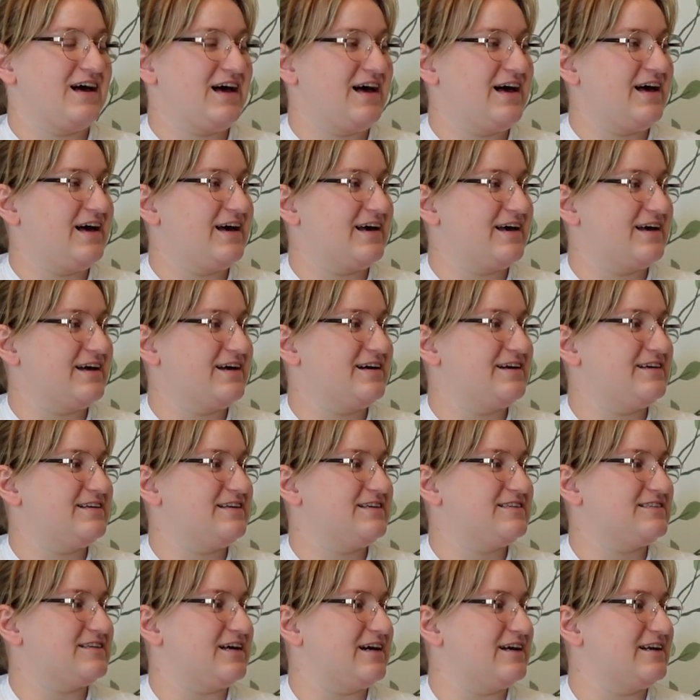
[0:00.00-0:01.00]
I
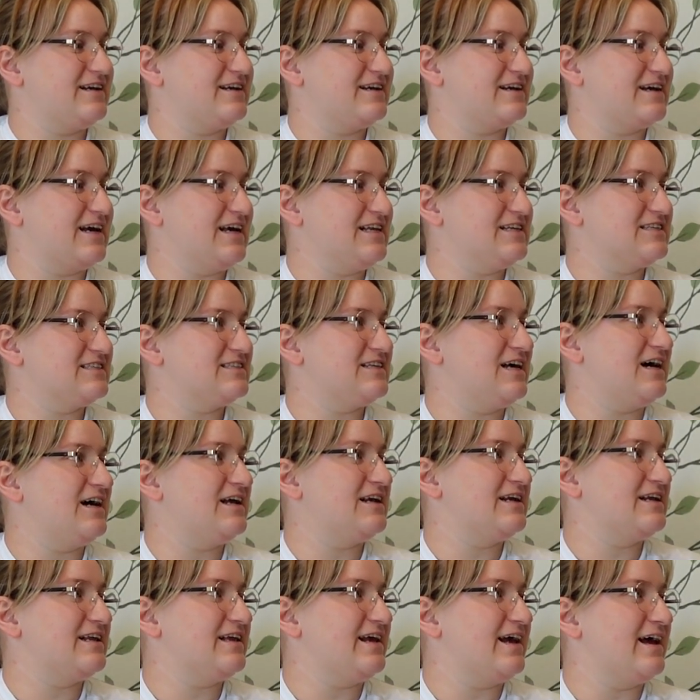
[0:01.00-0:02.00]
decided against that
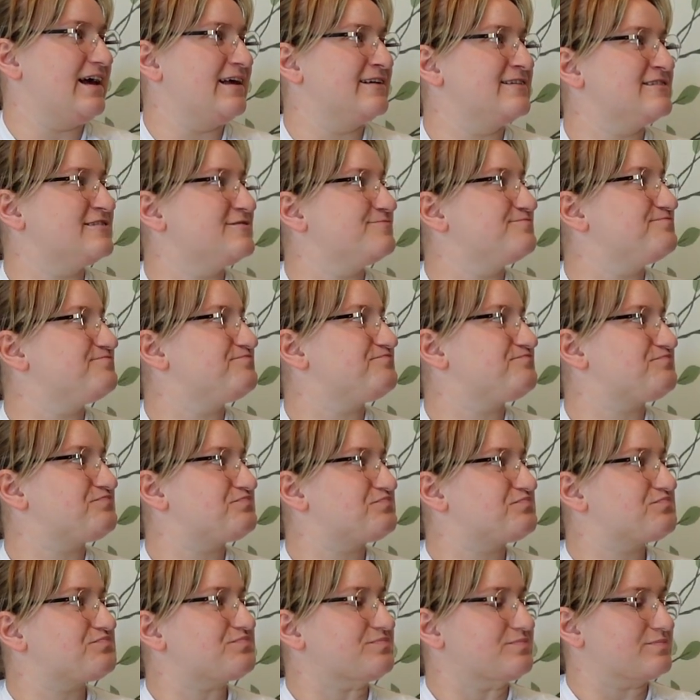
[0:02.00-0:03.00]
in the end.
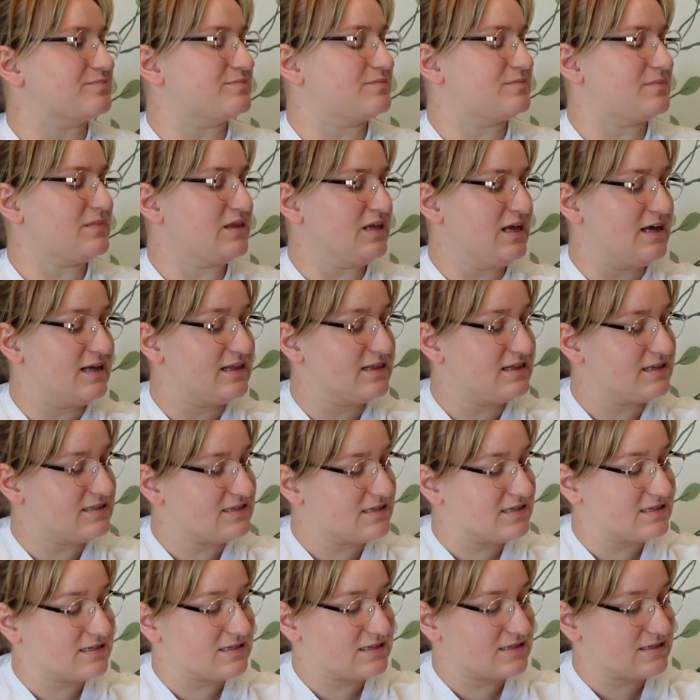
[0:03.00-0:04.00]
And this
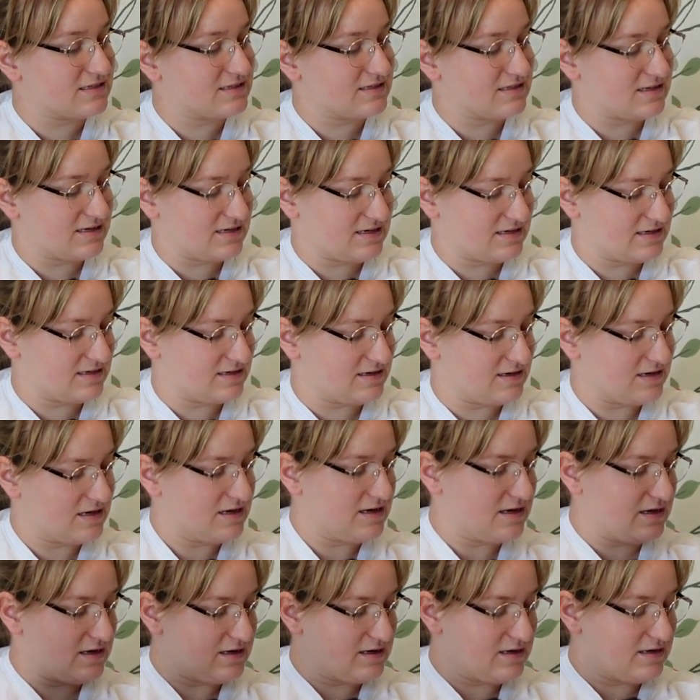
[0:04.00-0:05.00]
is the
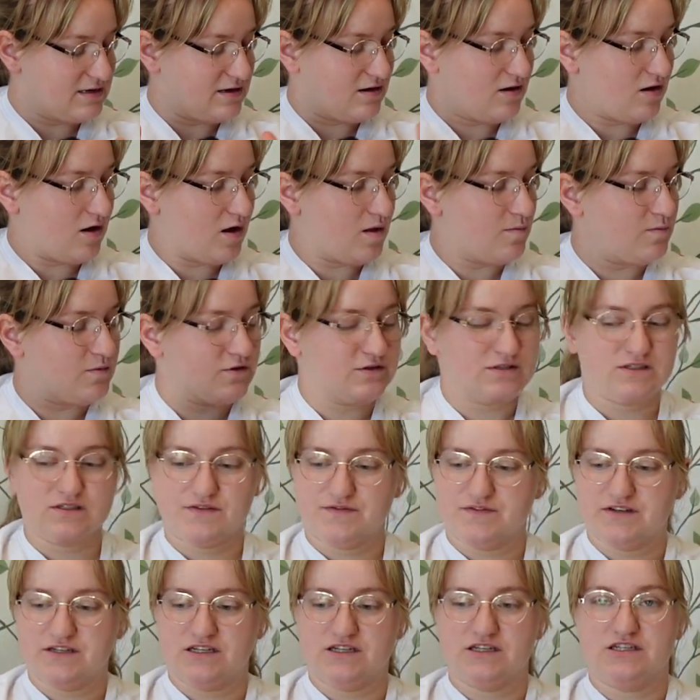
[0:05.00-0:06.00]

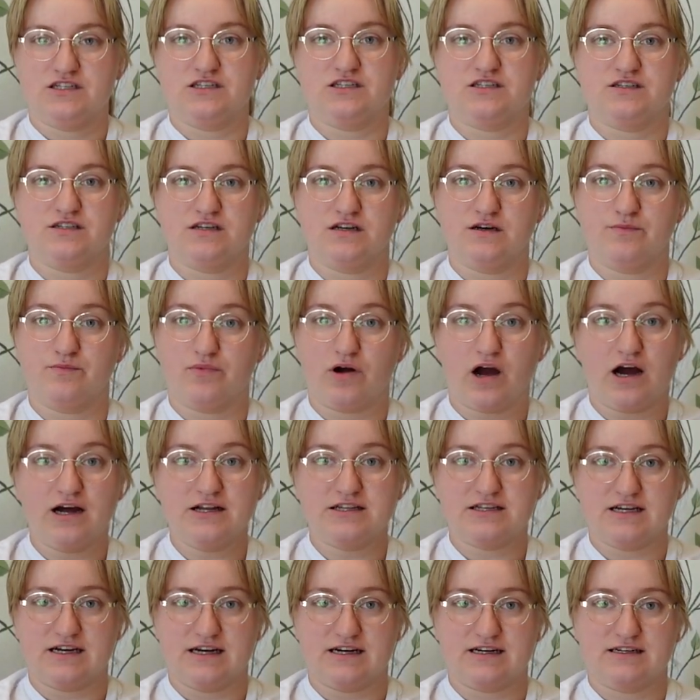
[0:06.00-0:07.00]
almost finished
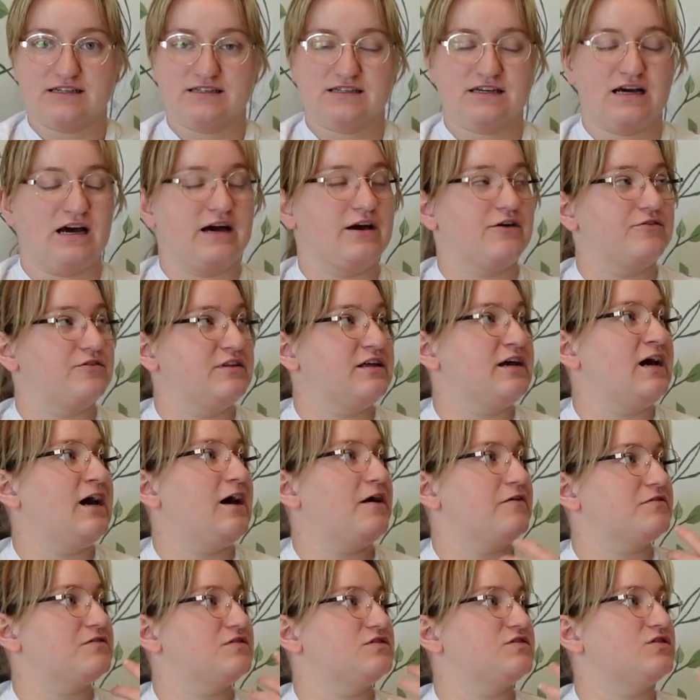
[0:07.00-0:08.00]
project. I only
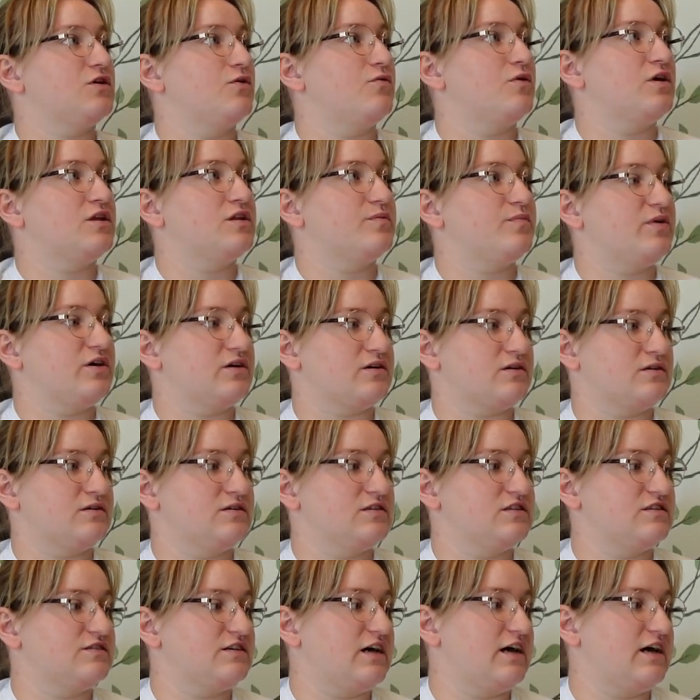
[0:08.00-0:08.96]
have to sew on the buttons.